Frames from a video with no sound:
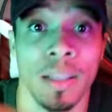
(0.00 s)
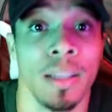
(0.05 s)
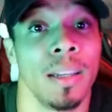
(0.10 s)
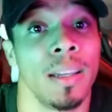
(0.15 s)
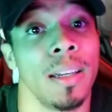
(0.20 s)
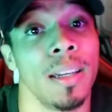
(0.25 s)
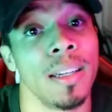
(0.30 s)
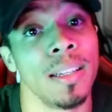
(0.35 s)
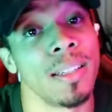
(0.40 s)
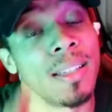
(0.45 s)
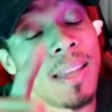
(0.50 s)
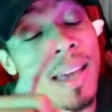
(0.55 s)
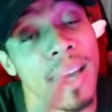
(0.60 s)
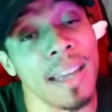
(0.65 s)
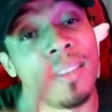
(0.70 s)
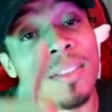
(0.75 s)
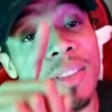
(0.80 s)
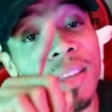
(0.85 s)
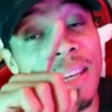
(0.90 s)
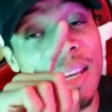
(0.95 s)
is that
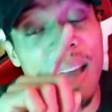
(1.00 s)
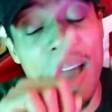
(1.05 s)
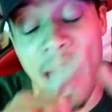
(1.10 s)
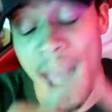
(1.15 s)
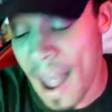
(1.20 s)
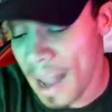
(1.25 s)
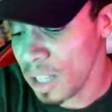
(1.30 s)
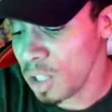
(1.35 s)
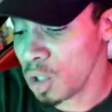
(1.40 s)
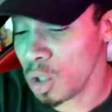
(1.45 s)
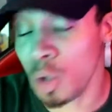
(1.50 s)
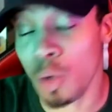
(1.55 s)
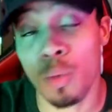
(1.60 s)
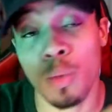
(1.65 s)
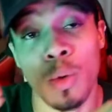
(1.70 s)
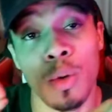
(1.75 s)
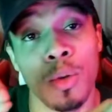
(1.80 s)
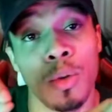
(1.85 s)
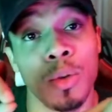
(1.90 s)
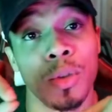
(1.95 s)
the
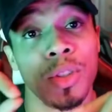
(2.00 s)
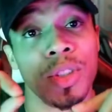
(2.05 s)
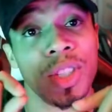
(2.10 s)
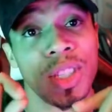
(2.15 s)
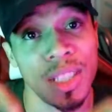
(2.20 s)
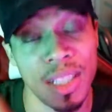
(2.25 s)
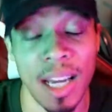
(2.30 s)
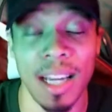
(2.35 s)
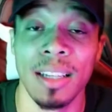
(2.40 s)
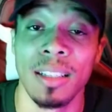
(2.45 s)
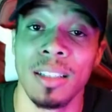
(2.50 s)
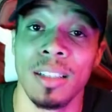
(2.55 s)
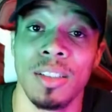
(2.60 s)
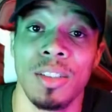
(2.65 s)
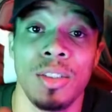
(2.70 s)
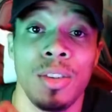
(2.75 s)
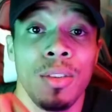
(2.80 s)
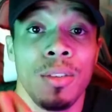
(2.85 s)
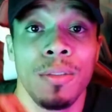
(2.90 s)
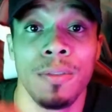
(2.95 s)
actual stylus
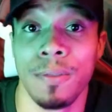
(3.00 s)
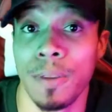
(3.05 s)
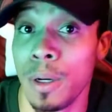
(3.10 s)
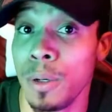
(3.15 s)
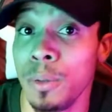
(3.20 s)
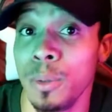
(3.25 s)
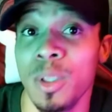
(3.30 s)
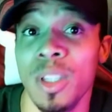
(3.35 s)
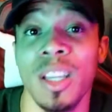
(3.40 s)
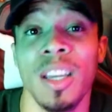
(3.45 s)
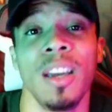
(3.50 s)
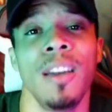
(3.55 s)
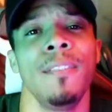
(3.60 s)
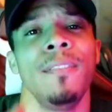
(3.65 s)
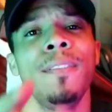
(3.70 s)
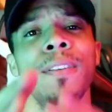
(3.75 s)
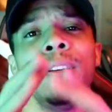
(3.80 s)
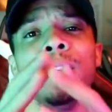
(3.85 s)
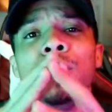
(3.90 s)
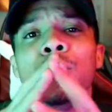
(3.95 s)
to the phone
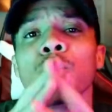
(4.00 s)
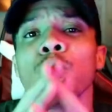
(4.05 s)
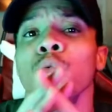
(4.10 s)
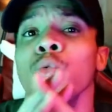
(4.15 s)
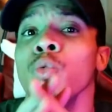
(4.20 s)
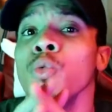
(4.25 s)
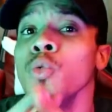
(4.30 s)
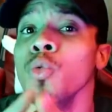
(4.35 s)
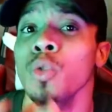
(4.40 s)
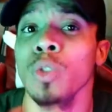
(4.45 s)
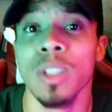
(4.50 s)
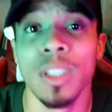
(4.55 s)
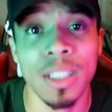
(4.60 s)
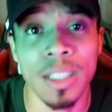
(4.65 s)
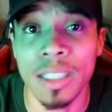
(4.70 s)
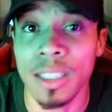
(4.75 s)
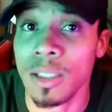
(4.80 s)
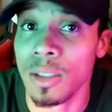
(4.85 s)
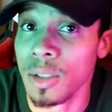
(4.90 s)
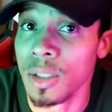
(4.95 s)
feels
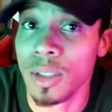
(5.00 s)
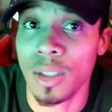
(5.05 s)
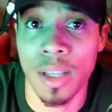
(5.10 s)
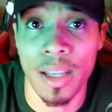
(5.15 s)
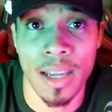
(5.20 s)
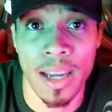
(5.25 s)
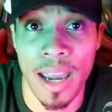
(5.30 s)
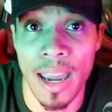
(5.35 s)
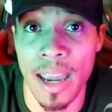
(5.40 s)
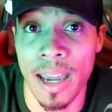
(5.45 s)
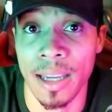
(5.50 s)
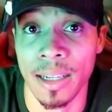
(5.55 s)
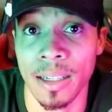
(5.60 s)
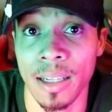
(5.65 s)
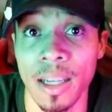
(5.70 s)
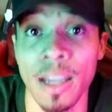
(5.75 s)
really good to the hand.